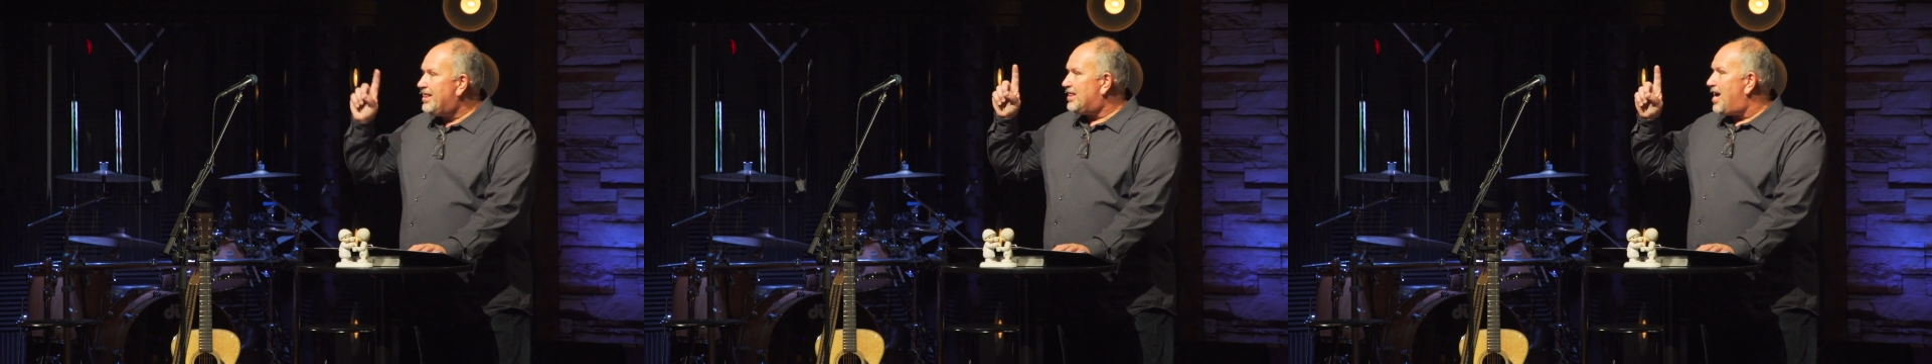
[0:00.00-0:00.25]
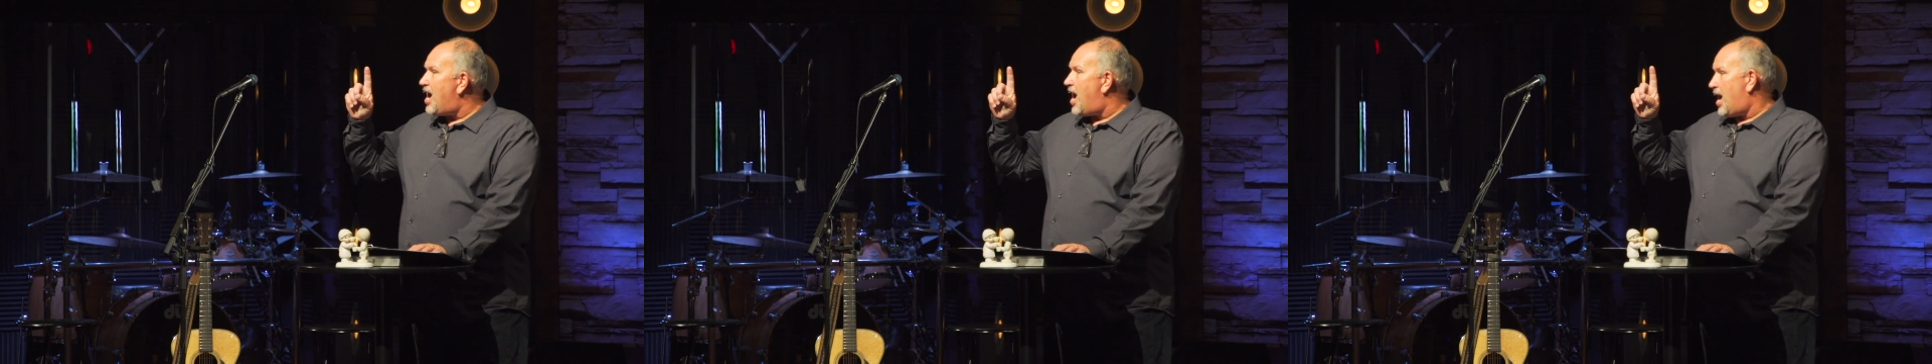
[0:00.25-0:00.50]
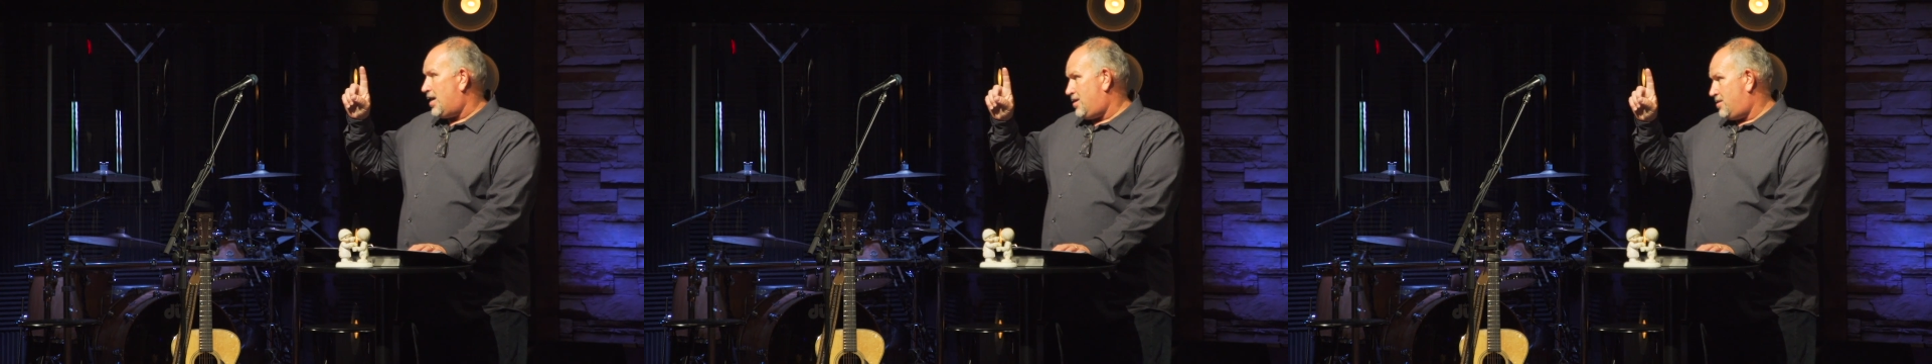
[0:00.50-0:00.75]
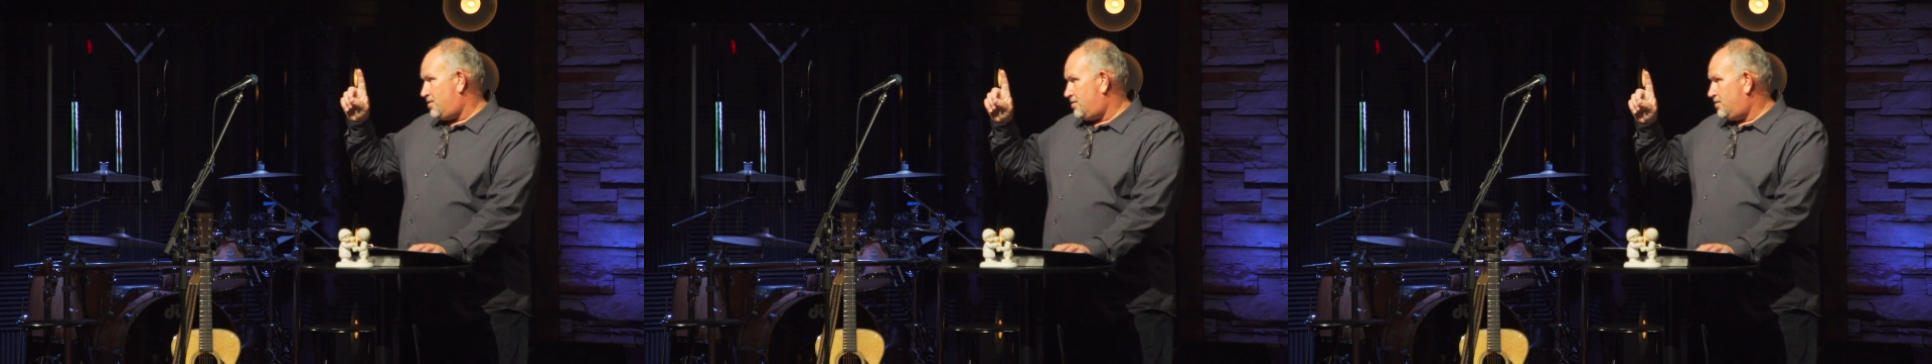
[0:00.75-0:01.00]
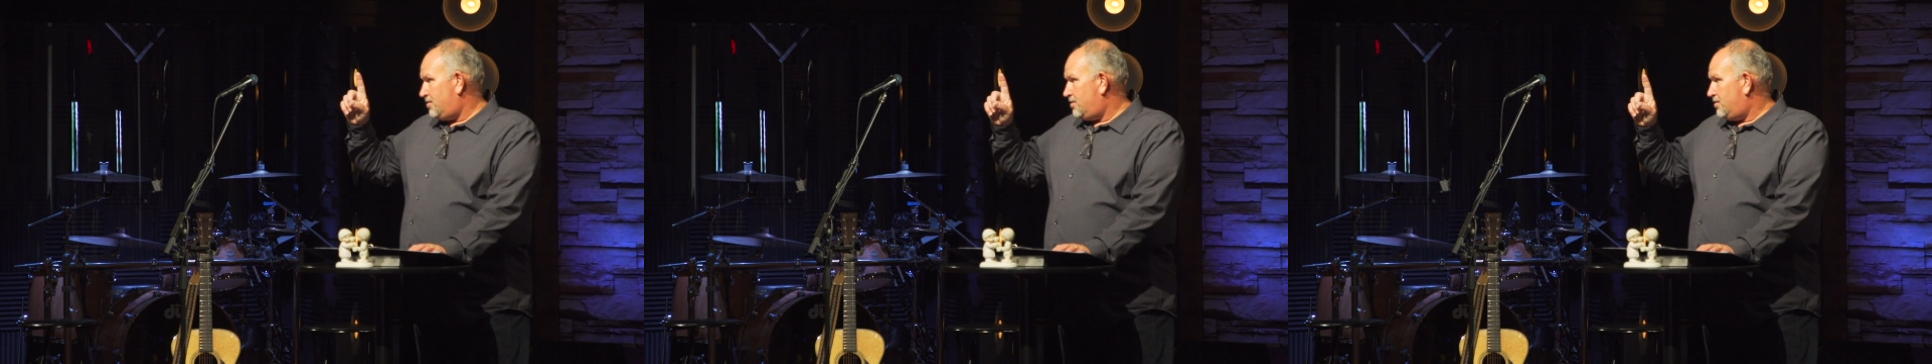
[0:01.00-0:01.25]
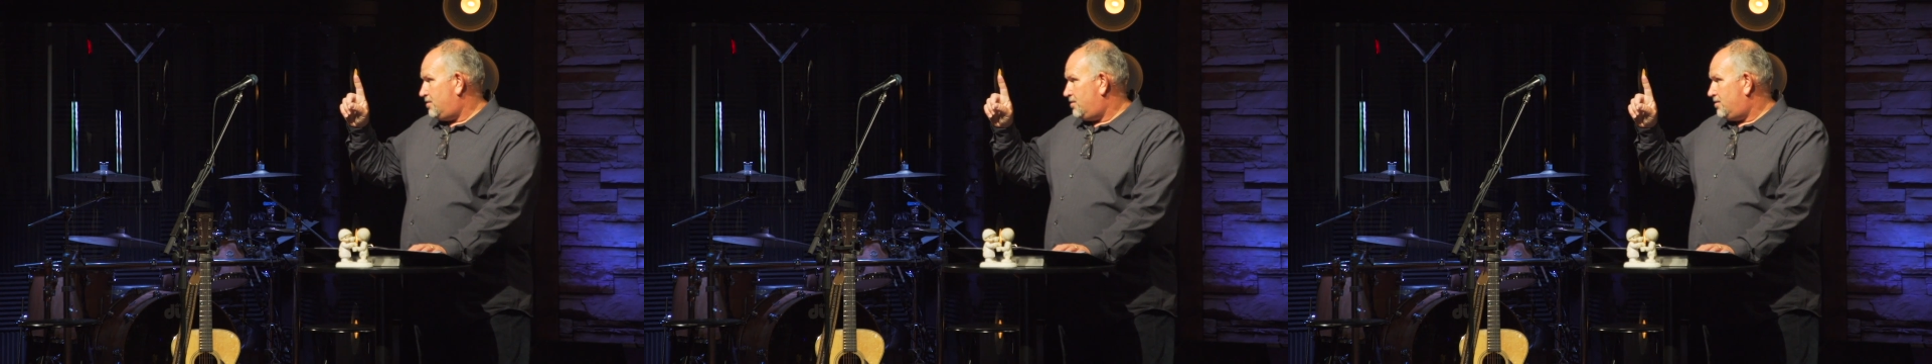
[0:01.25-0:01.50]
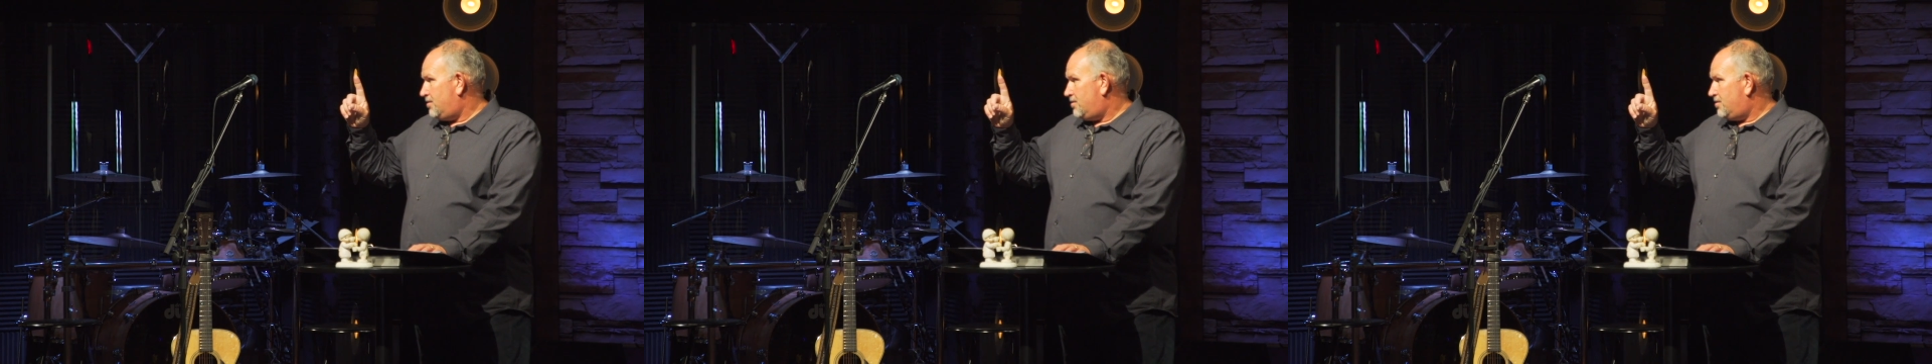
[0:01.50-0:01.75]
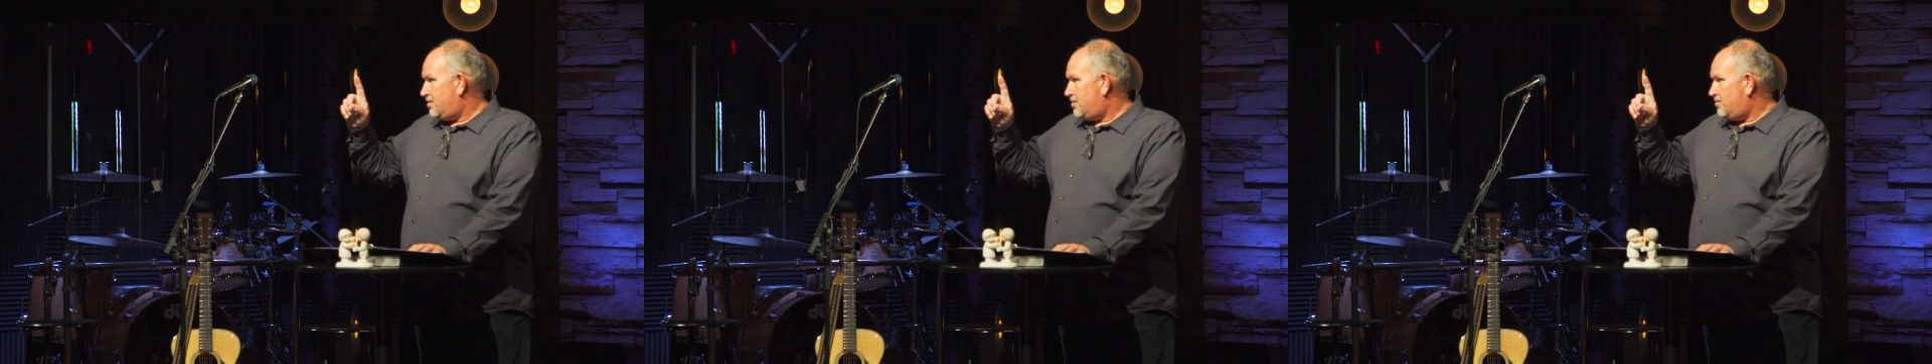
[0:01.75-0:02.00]
thought,
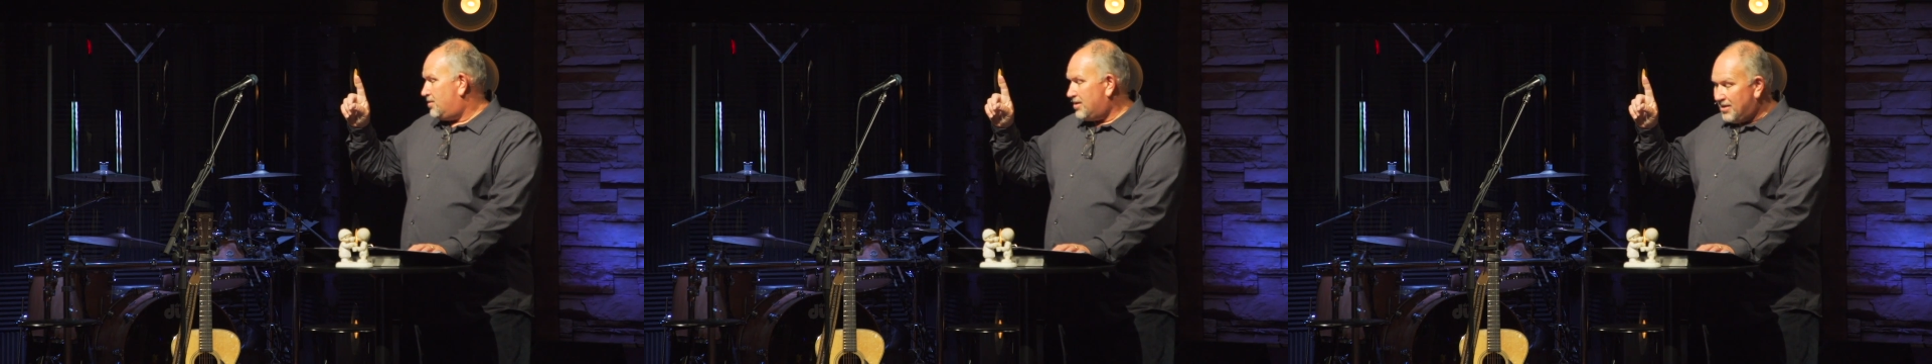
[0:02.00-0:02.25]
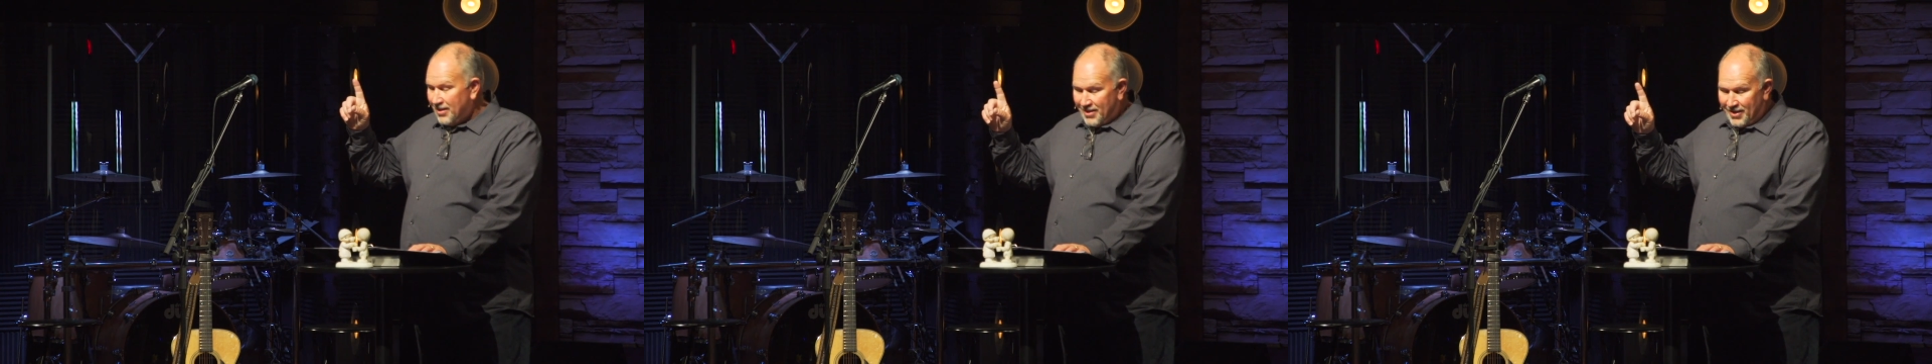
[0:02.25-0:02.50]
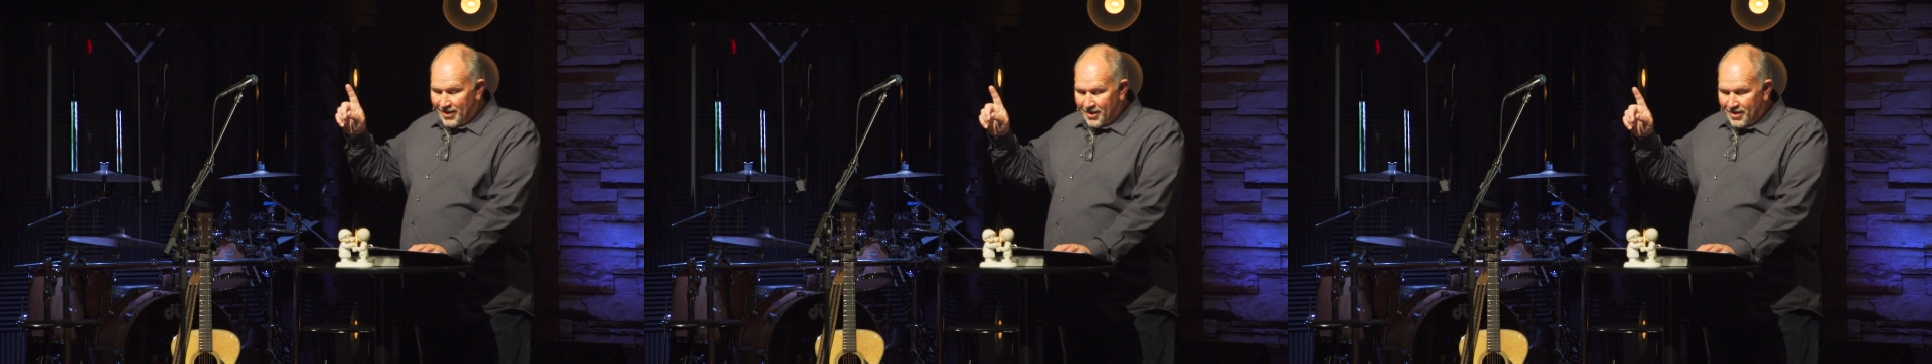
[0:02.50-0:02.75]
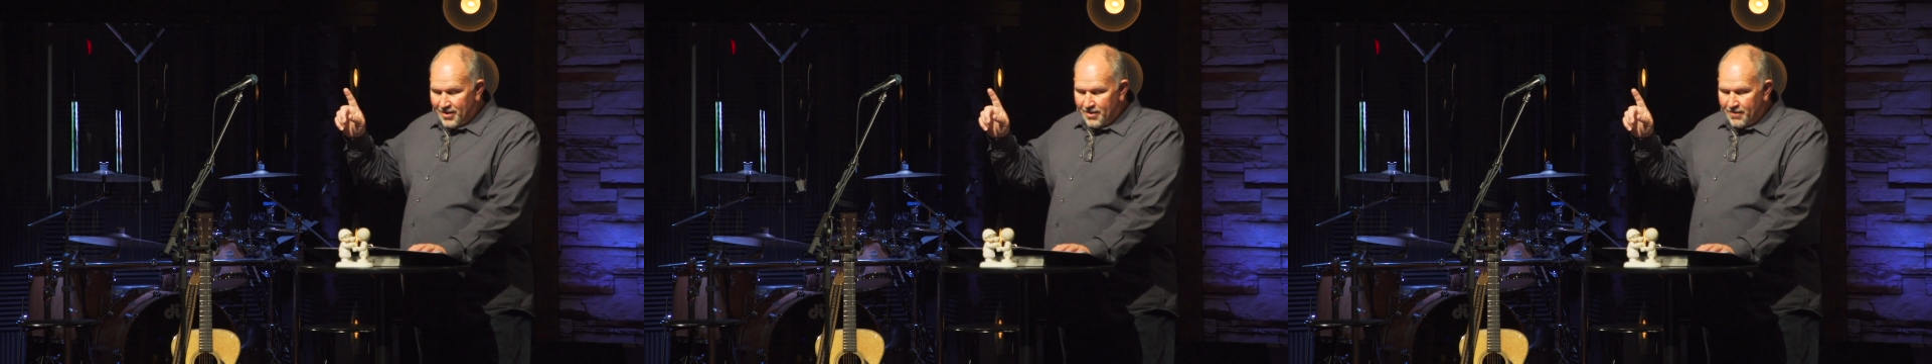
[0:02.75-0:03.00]
What did he think?